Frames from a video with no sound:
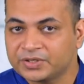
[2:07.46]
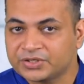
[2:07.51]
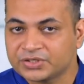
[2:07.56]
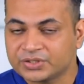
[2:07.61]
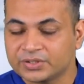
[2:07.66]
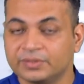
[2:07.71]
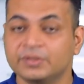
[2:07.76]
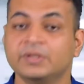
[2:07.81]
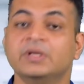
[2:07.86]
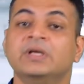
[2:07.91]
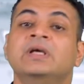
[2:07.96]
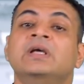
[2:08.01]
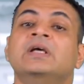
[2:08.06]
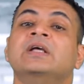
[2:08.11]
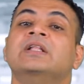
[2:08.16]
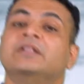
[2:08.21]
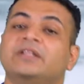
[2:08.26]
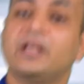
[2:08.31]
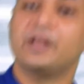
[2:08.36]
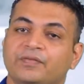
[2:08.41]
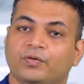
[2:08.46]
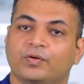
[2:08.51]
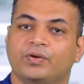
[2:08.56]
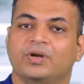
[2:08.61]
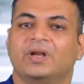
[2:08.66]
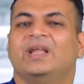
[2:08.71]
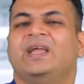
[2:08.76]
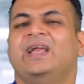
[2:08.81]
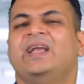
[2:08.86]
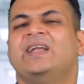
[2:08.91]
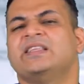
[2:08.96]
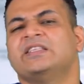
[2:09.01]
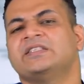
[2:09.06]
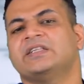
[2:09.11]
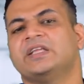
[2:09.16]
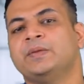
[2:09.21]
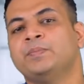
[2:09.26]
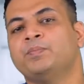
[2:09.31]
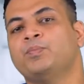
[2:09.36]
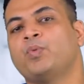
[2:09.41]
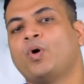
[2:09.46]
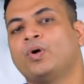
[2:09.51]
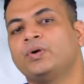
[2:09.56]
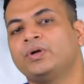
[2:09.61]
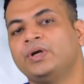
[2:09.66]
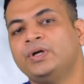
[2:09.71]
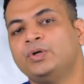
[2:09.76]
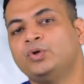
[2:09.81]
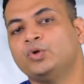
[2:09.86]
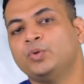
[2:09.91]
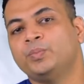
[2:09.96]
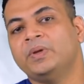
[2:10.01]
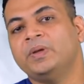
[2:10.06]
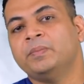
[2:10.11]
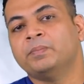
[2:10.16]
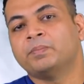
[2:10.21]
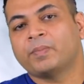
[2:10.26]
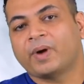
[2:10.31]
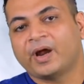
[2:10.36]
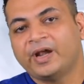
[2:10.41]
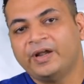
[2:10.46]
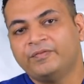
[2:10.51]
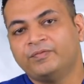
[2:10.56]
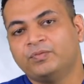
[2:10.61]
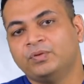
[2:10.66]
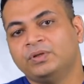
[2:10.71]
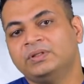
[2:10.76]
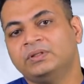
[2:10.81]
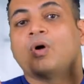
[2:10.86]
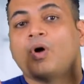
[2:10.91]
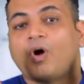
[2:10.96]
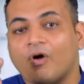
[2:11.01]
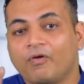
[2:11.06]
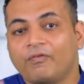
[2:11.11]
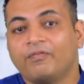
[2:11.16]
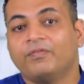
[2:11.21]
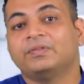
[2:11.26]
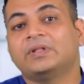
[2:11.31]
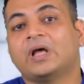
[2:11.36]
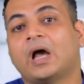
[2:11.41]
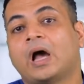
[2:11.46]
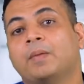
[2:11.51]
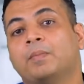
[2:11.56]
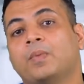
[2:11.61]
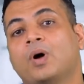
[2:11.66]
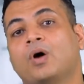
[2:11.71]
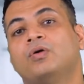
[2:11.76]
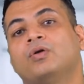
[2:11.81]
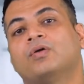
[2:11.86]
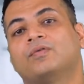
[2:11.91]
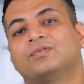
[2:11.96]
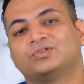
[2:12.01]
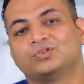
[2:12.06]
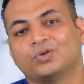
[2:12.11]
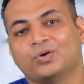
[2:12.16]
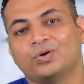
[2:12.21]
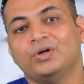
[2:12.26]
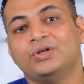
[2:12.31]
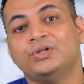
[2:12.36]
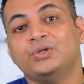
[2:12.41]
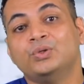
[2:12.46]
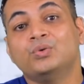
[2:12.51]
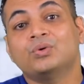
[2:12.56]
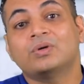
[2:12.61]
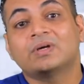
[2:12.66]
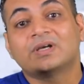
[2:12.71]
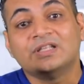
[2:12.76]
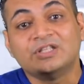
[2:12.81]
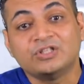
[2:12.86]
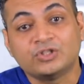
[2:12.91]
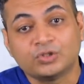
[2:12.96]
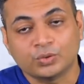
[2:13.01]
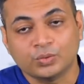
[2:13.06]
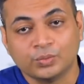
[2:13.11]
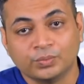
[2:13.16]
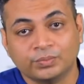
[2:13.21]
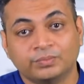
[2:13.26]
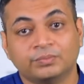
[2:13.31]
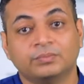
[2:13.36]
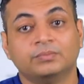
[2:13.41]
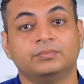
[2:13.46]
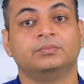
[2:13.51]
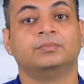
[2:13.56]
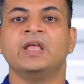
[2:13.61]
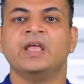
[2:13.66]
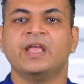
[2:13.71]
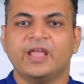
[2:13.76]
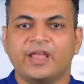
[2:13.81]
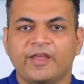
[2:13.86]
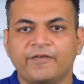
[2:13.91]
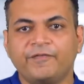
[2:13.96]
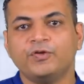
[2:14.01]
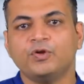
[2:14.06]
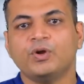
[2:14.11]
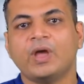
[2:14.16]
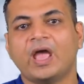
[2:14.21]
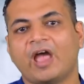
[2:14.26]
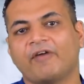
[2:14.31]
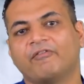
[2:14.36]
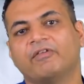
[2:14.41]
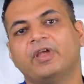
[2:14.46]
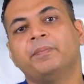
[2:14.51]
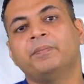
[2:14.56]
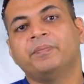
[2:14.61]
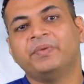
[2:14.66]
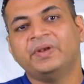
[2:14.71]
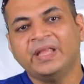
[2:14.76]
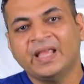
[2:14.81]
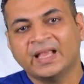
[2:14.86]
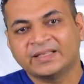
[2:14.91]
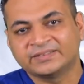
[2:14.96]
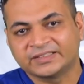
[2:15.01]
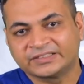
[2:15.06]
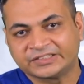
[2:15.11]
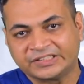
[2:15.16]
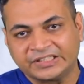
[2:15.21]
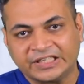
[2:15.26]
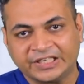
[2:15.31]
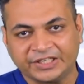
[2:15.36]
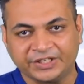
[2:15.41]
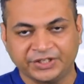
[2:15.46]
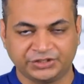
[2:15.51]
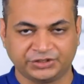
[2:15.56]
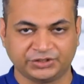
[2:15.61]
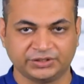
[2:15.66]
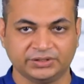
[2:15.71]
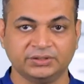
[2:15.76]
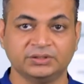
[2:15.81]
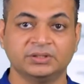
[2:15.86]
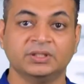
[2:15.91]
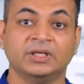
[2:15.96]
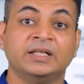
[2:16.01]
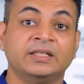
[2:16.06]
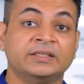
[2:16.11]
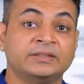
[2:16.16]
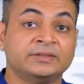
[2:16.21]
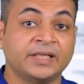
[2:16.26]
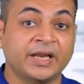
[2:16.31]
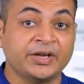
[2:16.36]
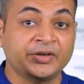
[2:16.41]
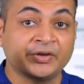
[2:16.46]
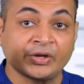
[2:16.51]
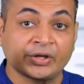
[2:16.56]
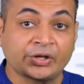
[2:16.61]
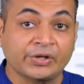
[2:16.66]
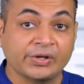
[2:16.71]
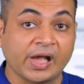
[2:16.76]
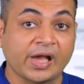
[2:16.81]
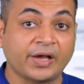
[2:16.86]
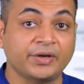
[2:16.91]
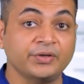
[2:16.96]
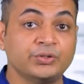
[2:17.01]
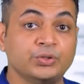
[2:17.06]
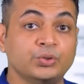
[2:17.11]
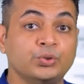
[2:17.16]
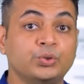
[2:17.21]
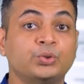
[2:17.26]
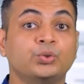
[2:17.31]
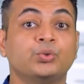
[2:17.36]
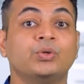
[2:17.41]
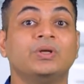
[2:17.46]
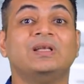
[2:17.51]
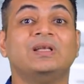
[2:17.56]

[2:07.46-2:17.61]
pressure. Therefore, it is important to be mindful of the amount of salt you consume. If you have a pre-existing condition that requires you to